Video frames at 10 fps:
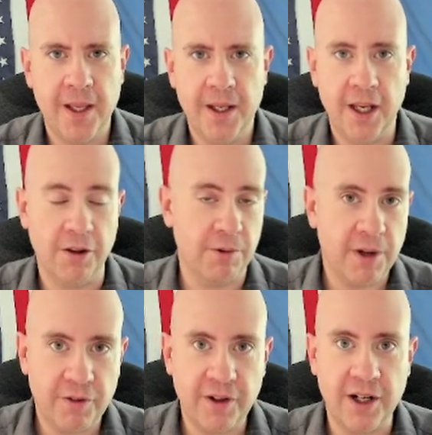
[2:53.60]
health and
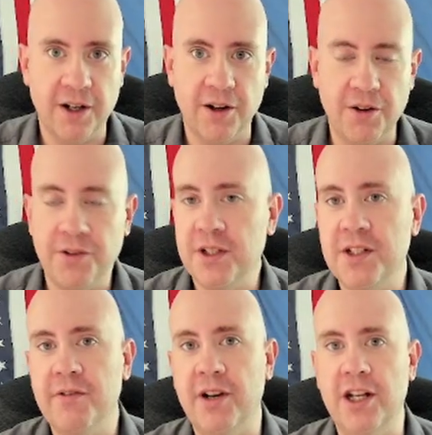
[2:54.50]
welfare, all
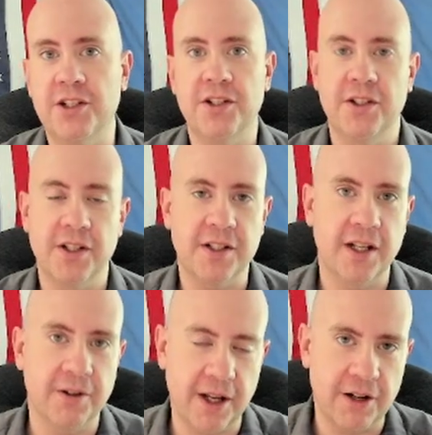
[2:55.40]
these different agencies. They
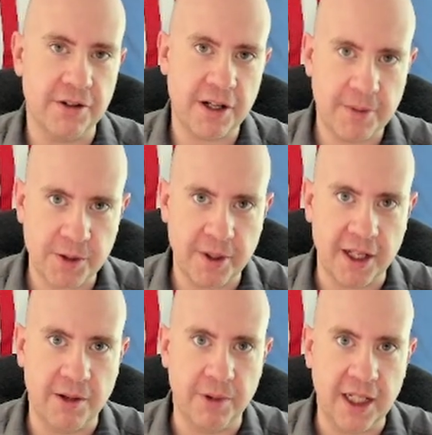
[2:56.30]
say, okay, here's how much
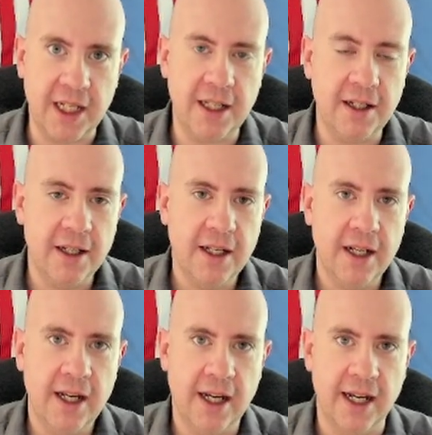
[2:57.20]
money we need,
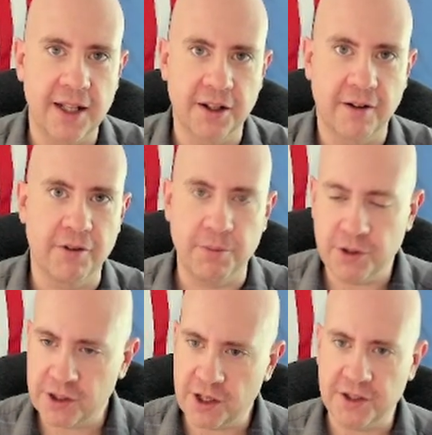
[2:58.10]
and the governor
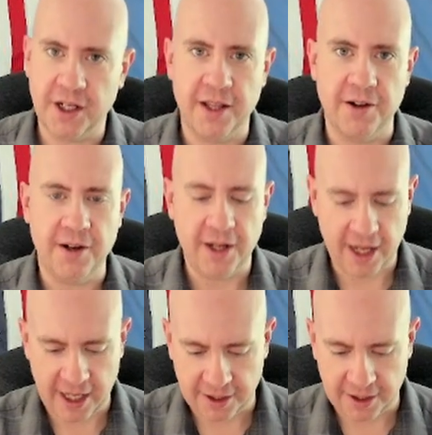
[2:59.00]
puts it all together and